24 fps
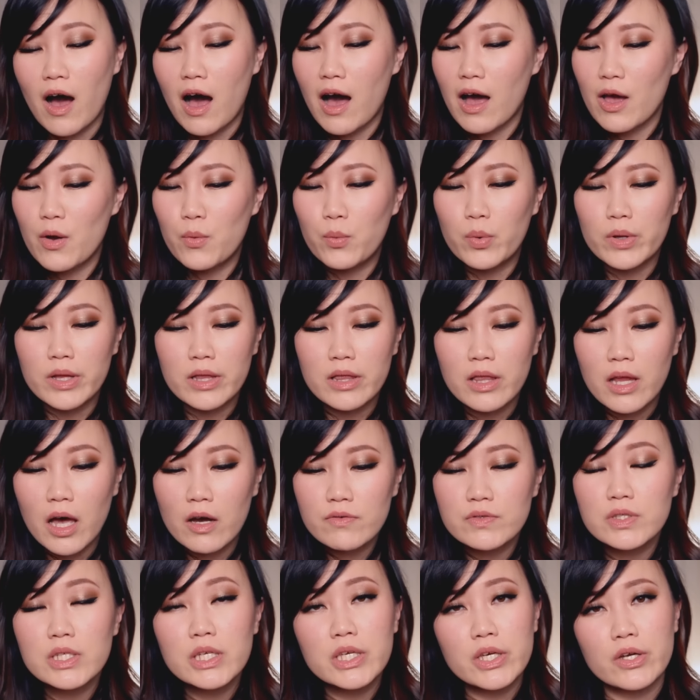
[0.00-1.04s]
I would
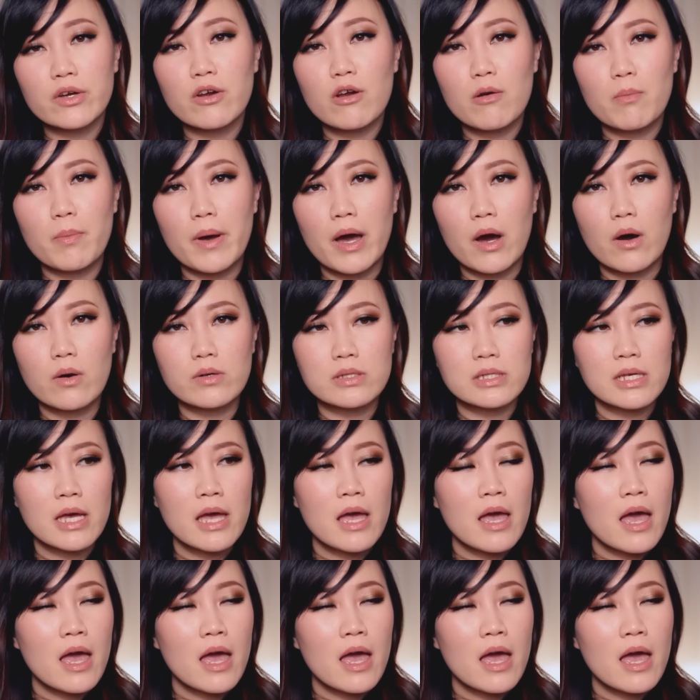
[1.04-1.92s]
love to hear about